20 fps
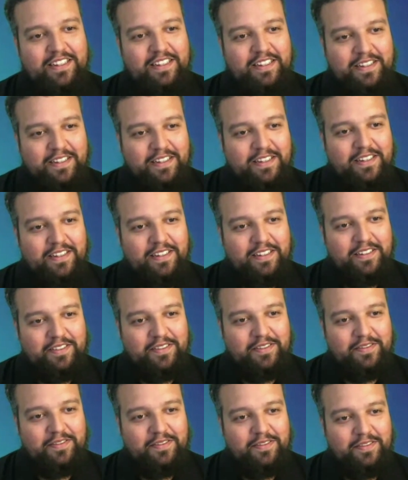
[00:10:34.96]

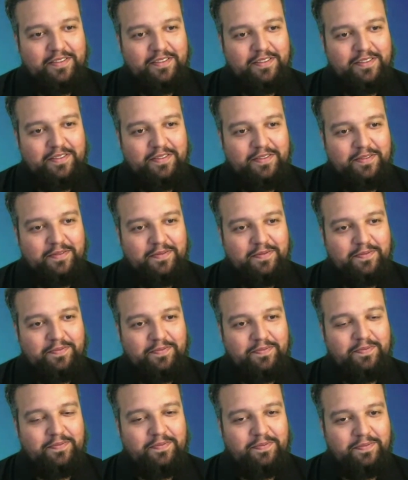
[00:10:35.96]

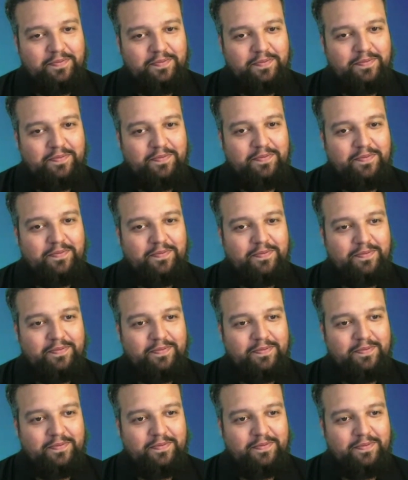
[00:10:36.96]

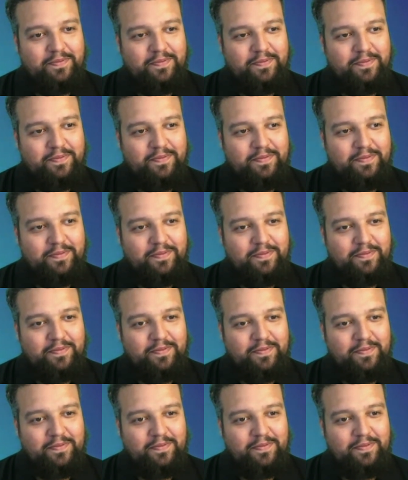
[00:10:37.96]

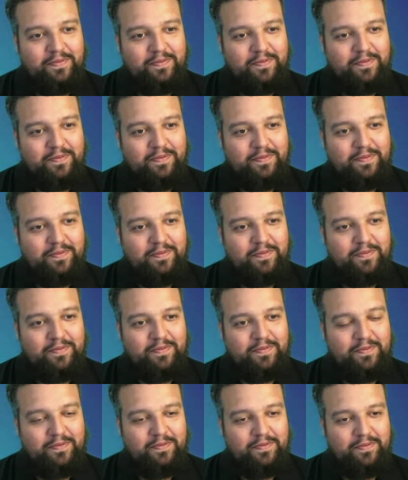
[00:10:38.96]

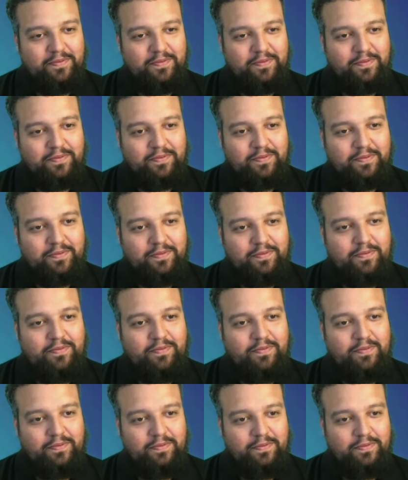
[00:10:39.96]

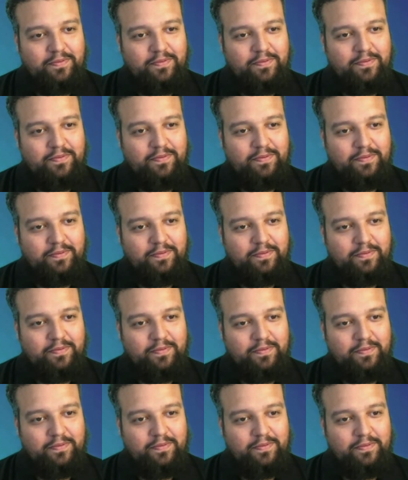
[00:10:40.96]

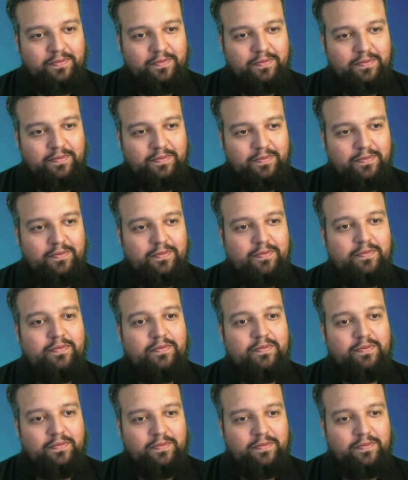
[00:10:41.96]
No words are spoken by the person on screen.